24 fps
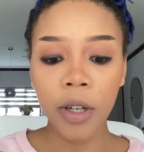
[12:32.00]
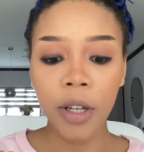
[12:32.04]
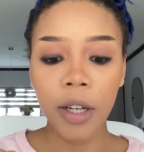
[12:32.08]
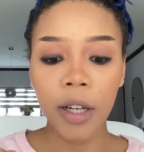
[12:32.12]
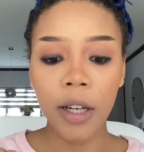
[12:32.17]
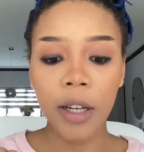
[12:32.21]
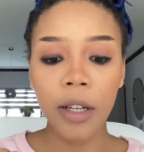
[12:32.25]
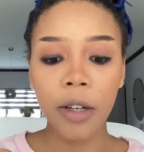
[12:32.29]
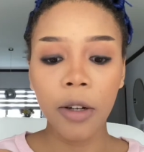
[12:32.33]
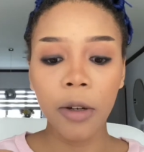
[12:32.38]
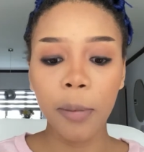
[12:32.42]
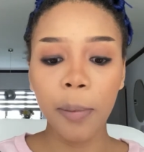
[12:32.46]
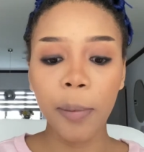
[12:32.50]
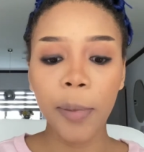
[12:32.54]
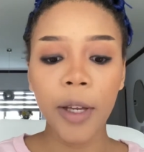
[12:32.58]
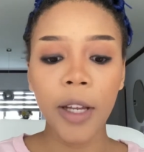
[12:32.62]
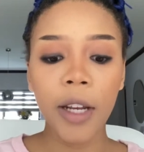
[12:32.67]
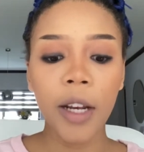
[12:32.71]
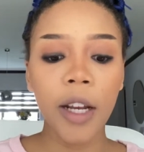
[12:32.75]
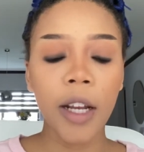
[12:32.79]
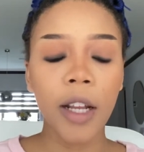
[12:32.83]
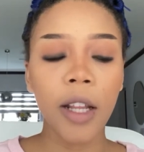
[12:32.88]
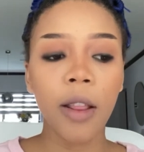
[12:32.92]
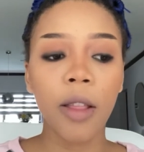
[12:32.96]
a little
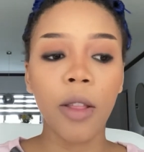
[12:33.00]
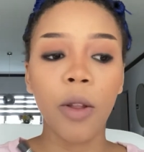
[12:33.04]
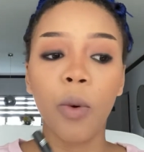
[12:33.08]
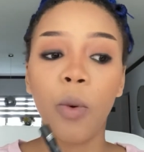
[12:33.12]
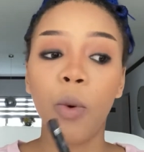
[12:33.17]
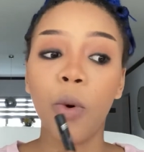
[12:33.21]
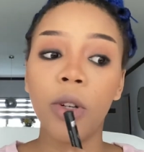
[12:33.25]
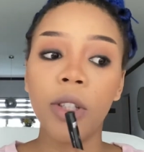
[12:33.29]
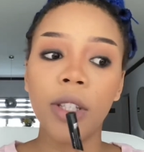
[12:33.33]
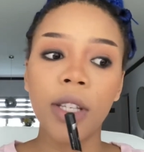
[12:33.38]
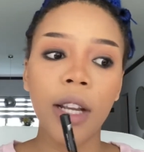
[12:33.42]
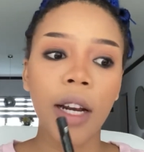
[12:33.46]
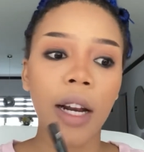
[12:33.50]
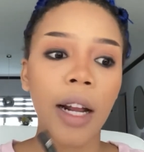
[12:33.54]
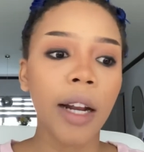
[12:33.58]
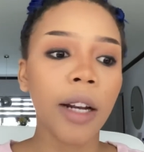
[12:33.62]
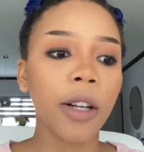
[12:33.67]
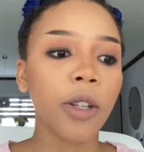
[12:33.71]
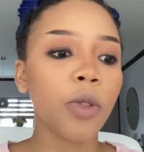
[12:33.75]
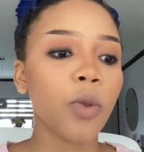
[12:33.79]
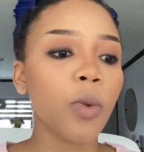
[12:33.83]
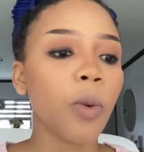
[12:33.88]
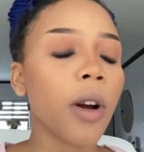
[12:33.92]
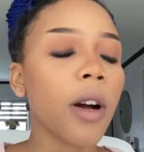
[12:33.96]
bit in the waterline
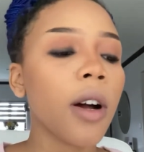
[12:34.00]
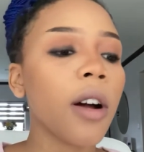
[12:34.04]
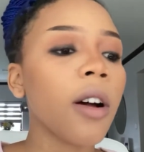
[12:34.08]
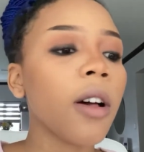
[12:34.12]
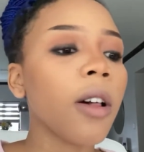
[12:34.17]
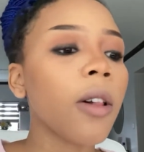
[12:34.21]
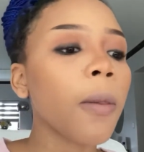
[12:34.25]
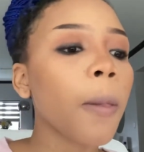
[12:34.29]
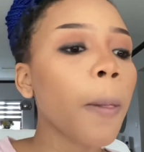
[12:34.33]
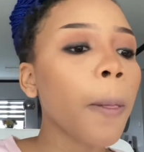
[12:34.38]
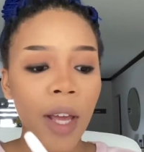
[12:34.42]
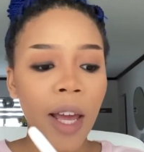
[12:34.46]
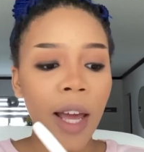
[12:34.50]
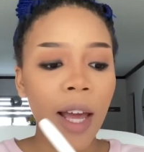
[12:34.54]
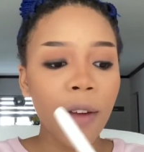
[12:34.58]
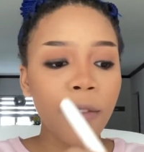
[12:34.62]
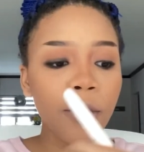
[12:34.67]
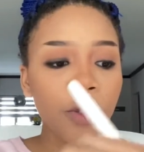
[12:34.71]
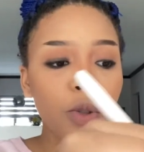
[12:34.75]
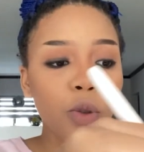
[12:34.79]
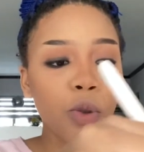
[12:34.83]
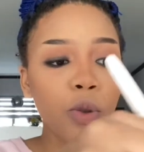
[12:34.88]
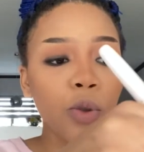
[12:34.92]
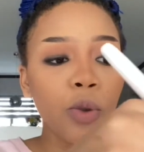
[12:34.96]
as well. You have
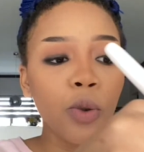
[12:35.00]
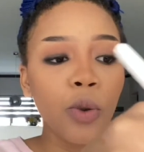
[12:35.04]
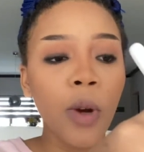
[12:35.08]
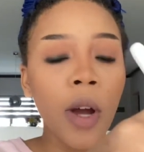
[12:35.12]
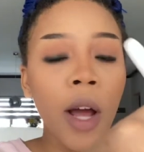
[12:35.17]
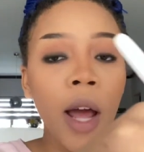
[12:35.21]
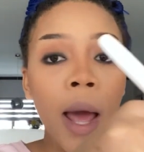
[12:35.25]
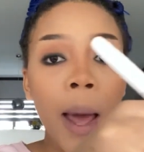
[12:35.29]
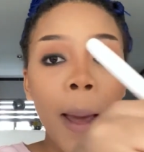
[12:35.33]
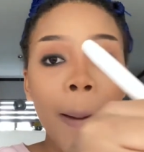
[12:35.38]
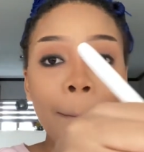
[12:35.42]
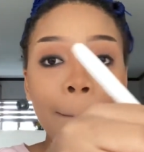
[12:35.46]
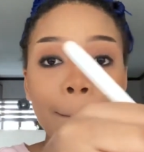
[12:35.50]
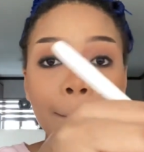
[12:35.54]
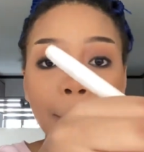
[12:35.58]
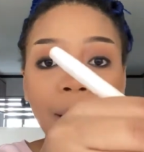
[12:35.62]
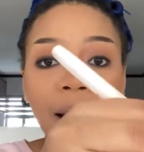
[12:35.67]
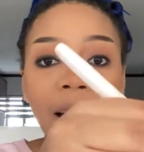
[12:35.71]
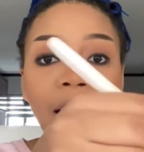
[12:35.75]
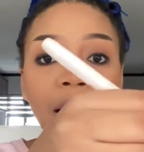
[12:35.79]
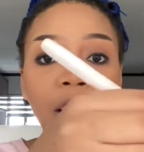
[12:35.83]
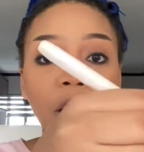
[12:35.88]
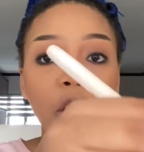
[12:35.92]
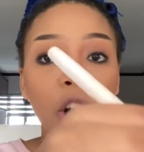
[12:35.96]
to
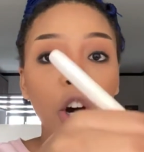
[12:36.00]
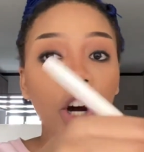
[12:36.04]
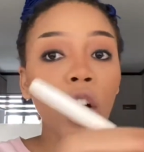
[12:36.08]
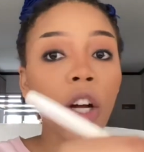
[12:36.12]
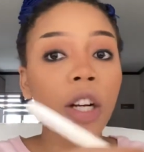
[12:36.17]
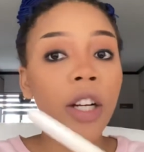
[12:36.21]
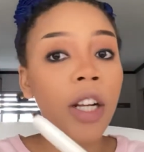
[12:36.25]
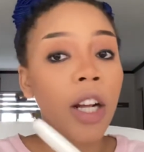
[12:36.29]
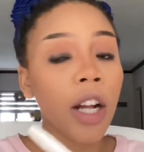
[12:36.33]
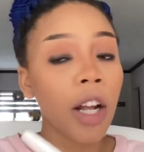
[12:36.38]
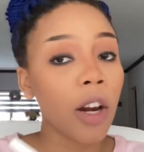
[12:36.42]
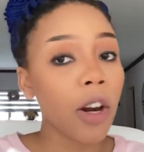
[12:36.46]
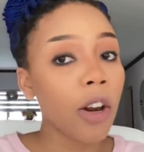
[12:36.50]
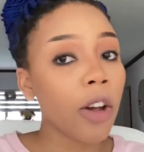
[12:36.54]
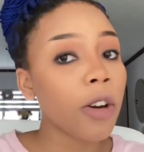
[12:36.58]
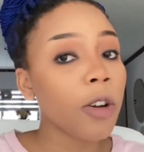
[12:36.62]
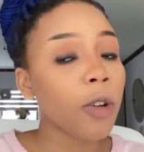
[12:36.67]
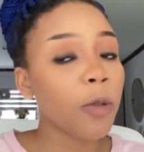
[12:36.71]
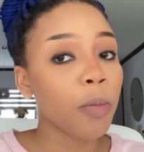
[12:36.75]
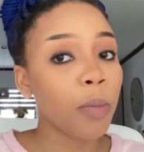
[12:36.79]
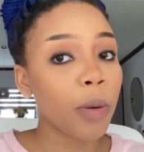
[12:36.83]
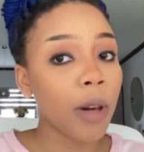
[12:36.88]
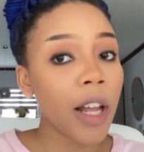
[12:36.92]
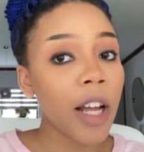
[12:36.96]
pack on a lot
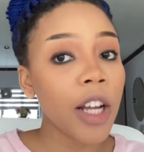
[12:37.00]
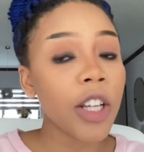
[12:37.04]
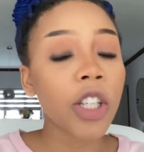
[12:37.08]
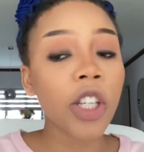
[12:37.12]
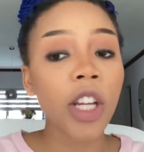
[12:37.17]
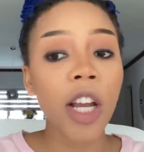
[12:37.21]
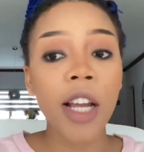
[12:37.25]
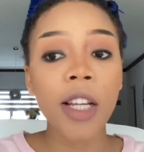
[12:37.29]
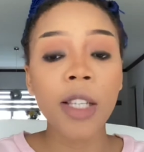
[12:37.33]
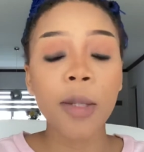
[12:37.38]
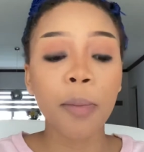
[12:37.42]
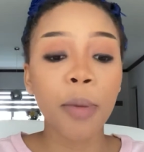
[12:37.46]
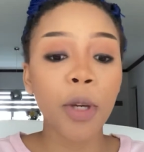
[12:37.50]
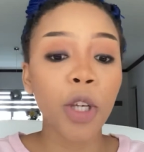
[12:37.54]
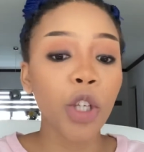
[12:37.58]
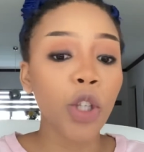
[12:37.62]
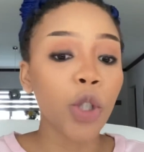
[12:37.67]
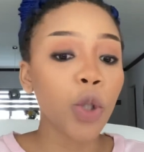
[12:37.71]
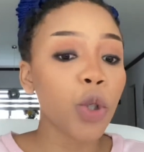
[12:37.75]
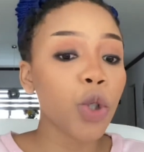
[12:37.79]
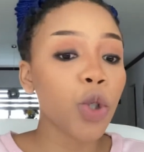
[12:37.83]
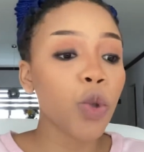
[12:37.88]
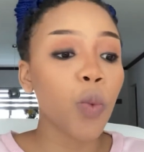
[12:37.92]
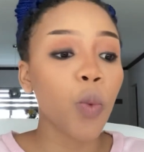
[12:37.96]
of blush as per
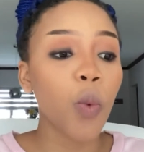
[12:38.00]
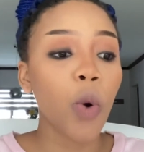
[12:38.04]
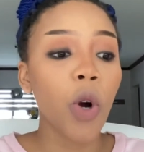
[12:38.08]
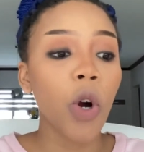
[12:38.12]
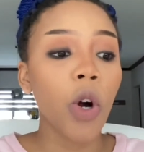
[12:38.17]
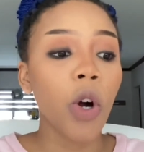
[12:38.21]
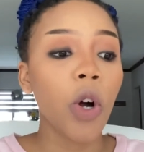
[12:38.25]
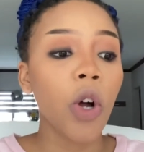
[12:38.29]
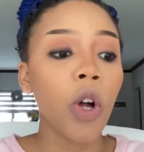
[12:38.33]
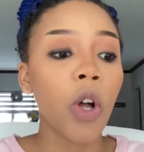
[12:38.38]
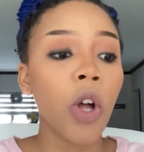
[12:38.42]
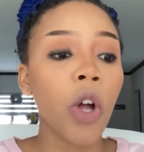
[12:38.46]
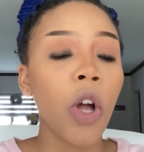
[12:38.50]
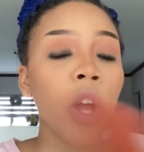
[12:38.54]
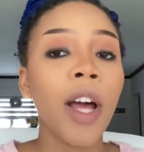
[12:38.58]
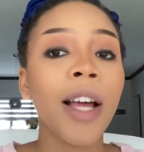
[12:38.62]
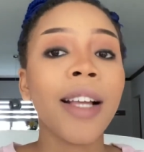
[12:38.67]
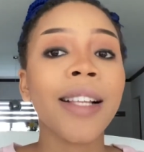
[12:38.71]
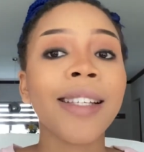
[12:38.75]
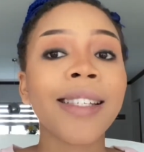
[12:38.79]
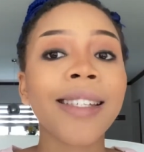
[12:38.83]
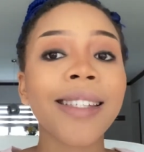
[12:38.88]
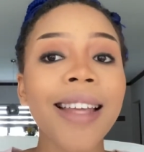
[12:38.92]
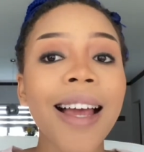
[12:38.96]
usual.
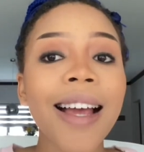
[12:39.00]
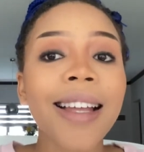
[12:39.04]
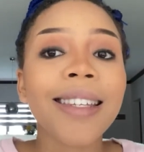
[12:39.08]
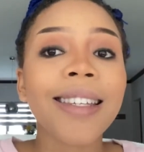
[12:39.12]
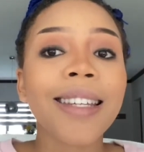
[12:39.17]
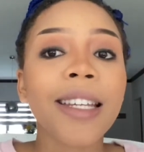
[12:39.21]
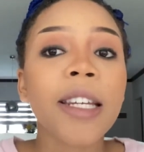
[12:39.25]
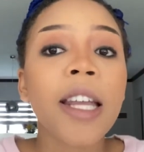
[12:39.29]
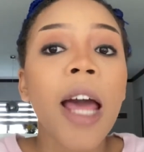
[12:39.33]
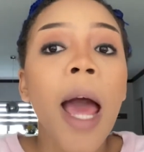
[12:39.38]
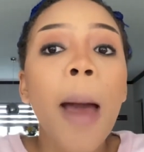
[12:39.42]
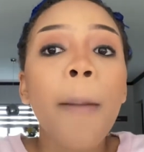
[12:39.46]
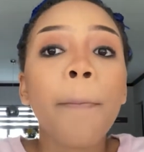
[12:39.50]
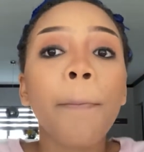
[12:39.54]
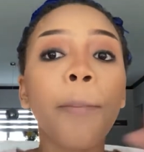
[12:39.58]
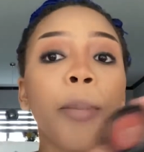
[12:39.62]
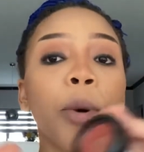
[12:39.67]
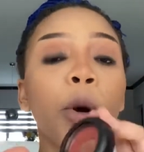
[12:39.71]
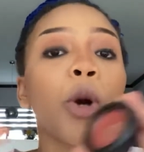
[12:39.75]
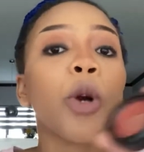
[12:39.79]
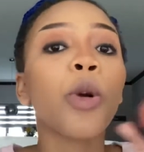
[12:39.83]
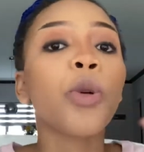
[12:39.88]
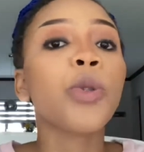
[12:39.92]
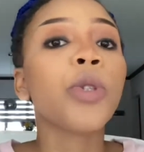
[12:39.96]
Standard
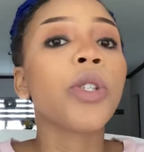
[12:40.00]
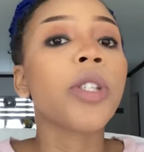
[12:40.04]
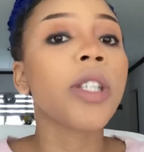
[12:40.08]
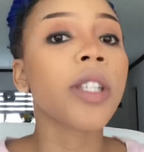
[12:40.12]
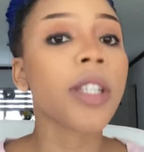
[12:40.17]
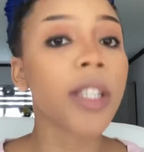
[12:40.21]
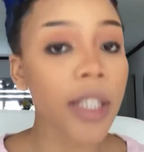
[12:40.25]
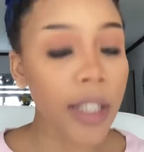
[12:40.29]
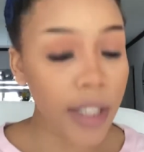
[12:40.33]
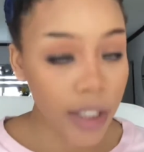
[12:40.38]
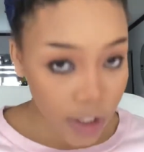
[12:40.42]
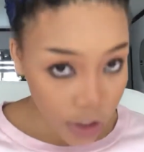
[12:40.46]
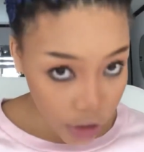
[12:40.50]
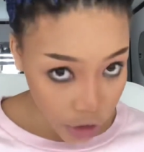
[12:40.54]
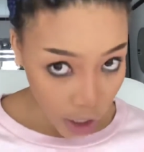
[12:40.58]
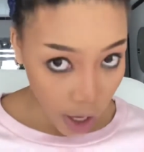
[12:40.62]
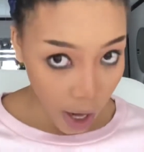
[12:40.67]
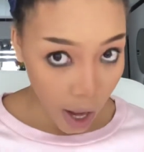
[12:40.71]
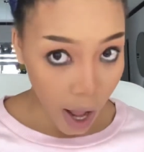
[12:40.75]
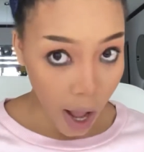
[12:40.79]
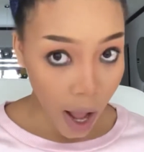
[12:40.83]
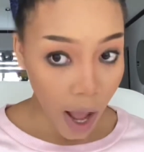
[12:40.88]
procedure.